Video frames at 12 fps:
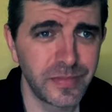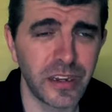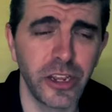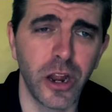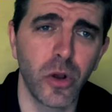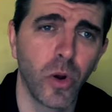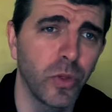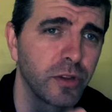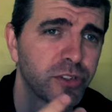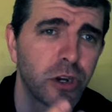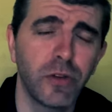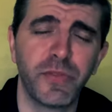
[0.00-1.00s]
you know, on the
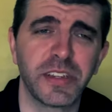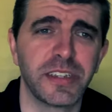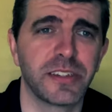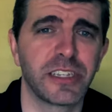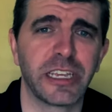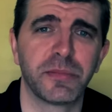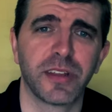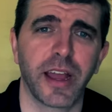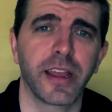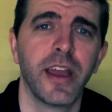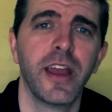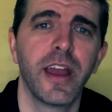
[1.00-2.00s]
surface, it seems
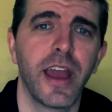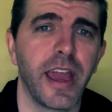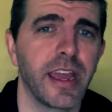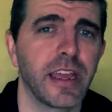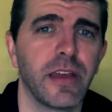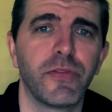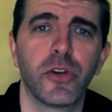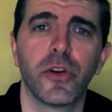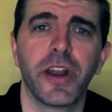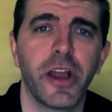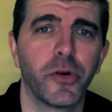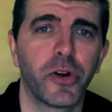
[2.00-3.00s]
like, hey, if you're
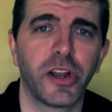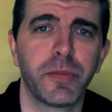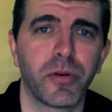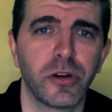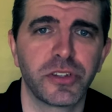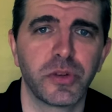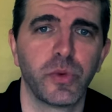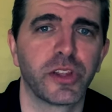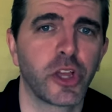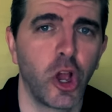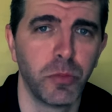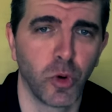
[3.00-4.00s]
an elderly person
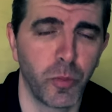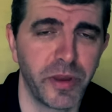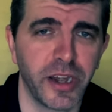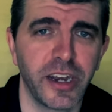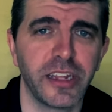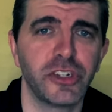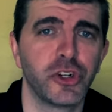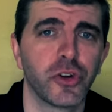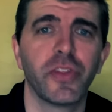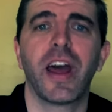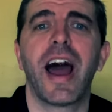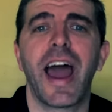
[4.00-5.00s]
with comorbidities, you're
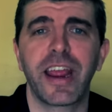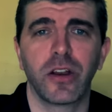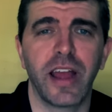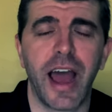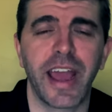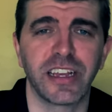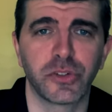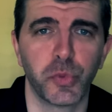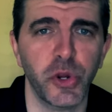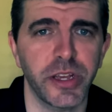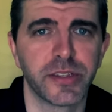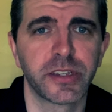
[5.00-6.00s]
at the higher, highest
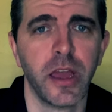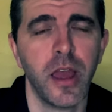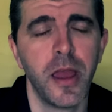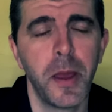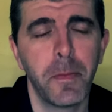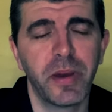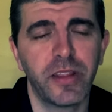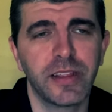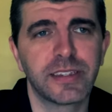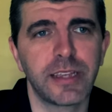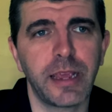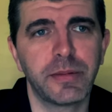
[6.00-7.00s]
risk. But at the
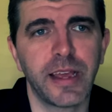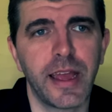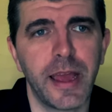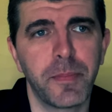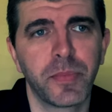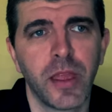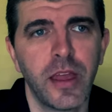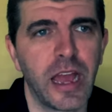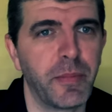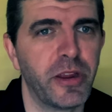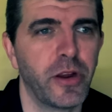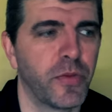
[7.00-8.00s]
same time,
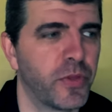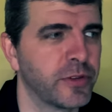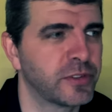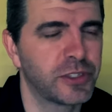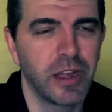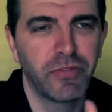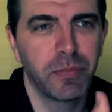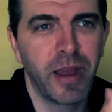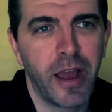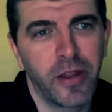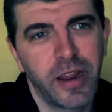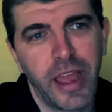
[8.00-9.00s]
I'm hearing stuff
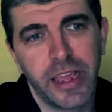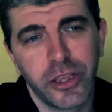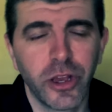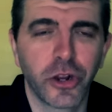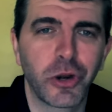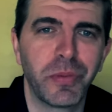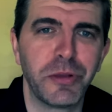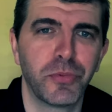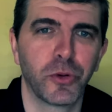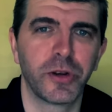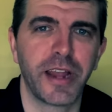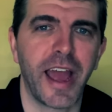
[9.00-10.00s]
about, hey, younger people
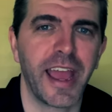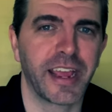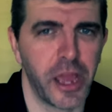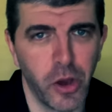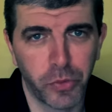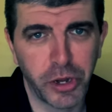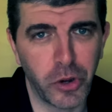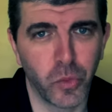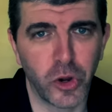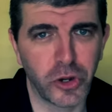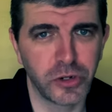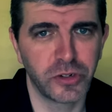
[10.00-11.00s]
are dying, healthcare
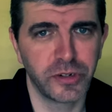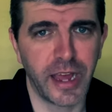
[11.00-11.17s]
workers are